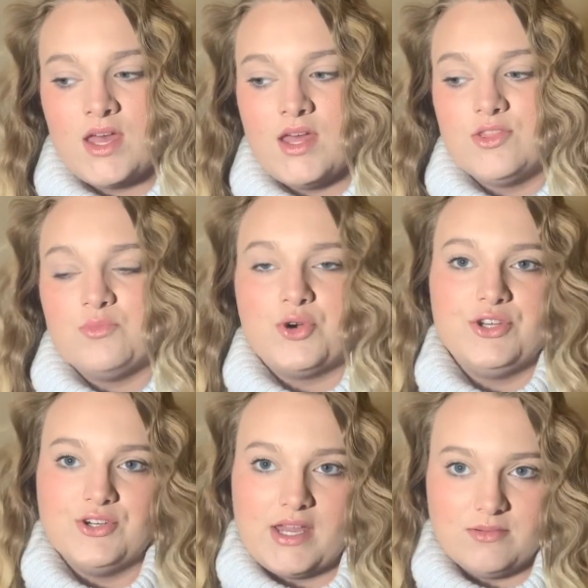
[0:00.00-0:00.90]
the more
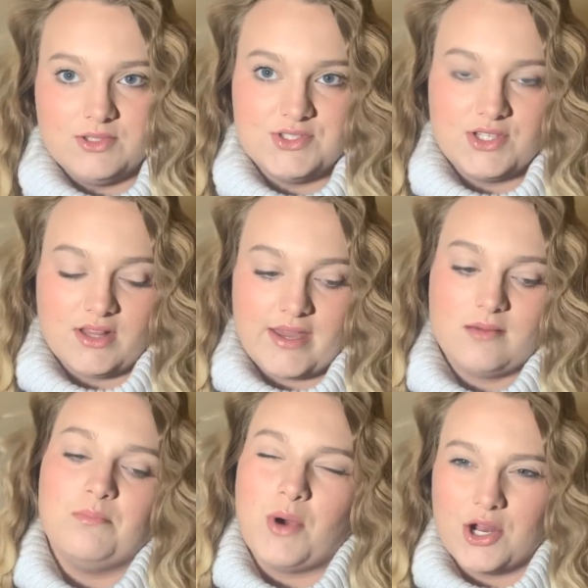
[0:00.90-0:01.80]
you're able to like
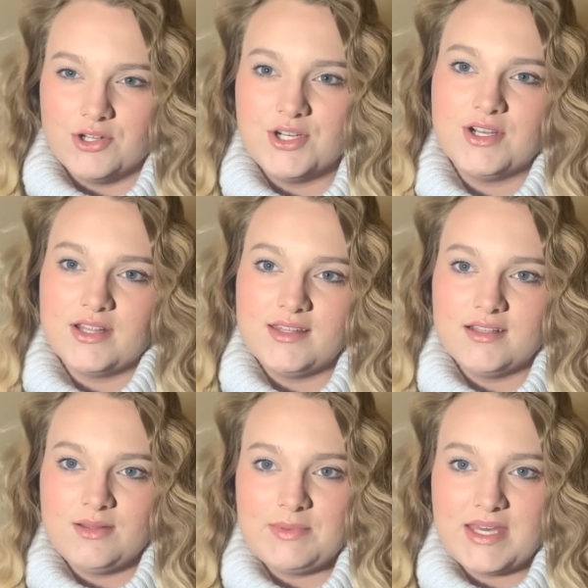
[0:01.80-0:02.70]
barter a
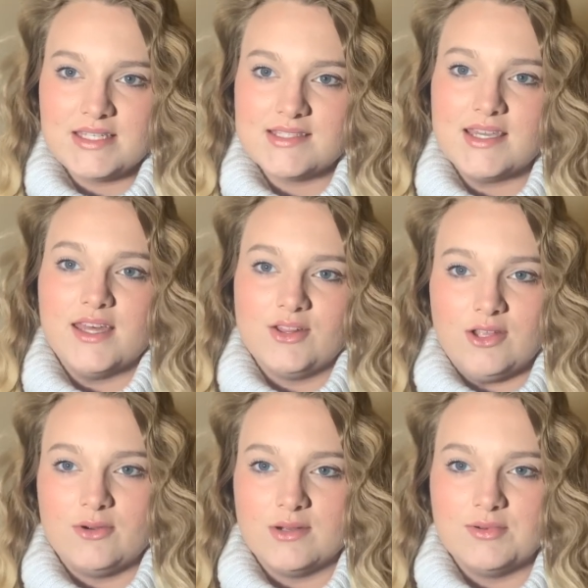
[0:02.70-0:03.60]
little bit to get
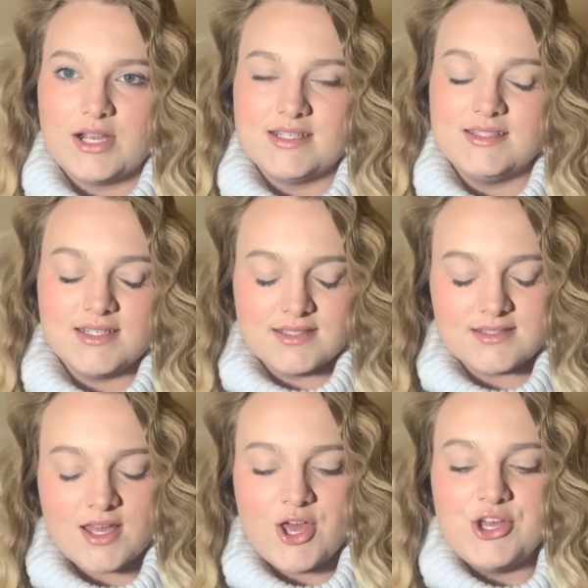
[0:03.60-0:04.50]
lower prices.
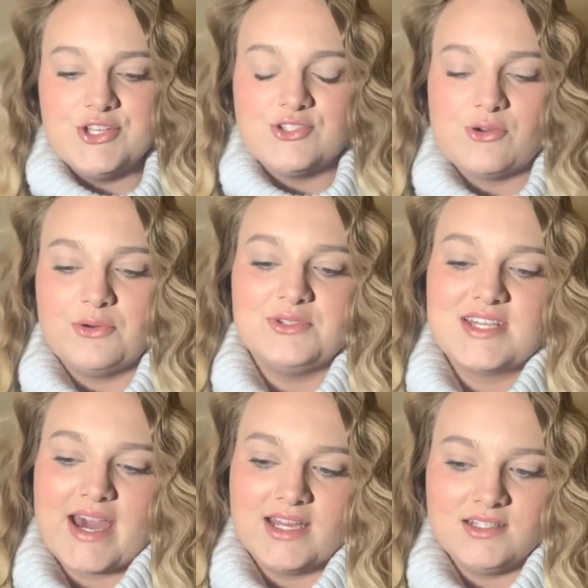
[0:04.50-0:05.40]
So it was
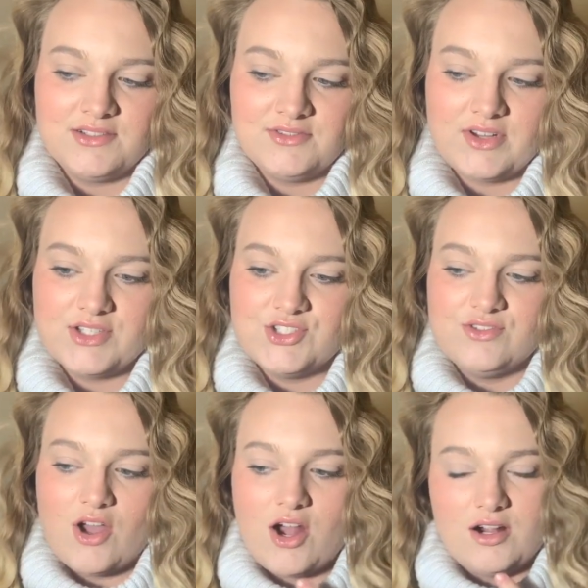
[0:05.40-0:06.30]
kind of
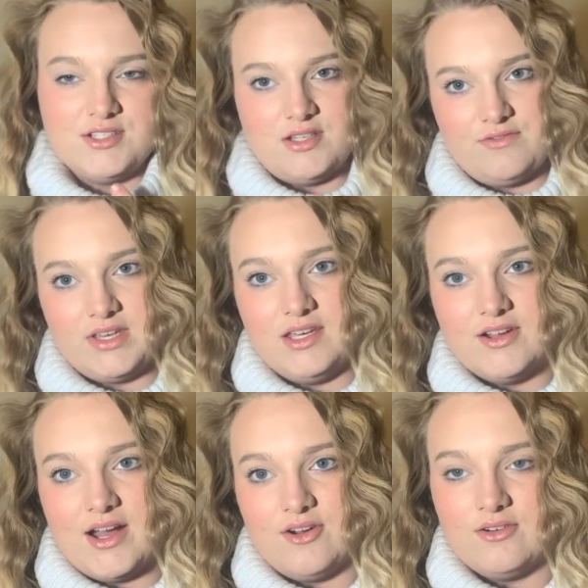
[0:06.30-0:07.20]
hard to figure
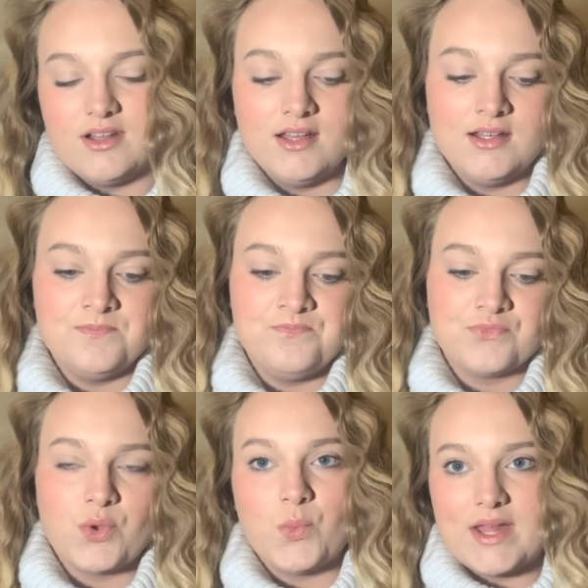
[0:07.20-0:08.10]
out
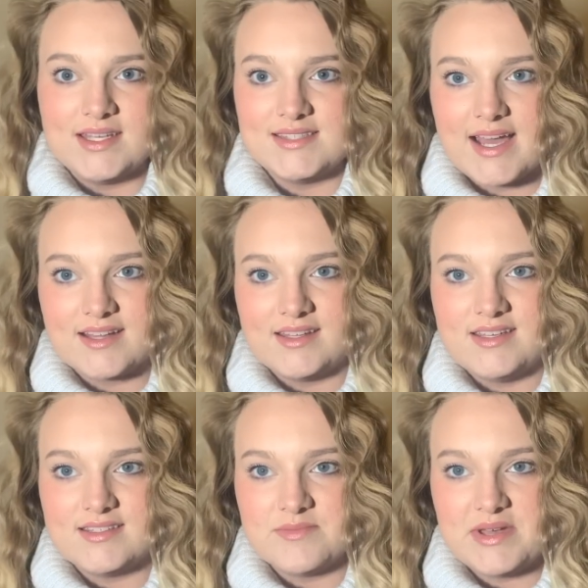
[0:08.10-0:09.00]
when exactly
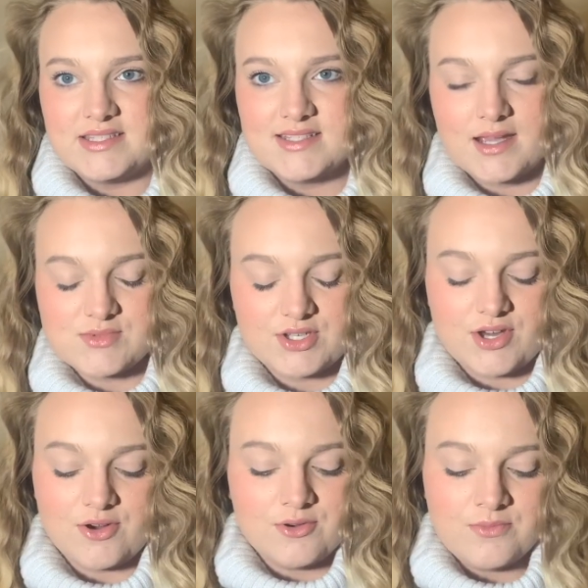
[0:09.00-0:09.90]
is the best time to
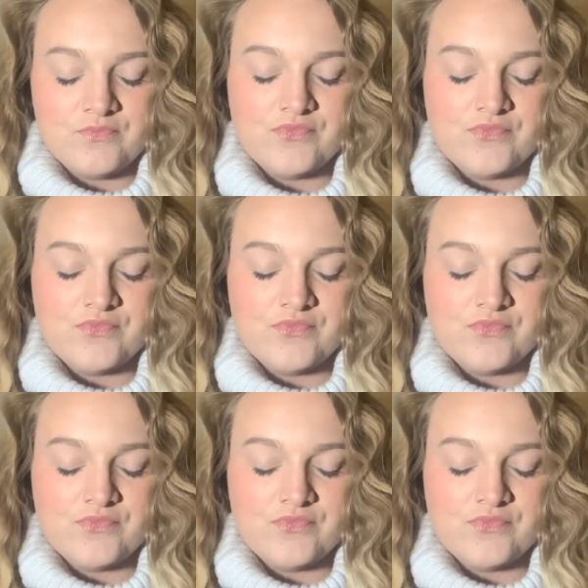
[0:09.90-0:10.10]
go.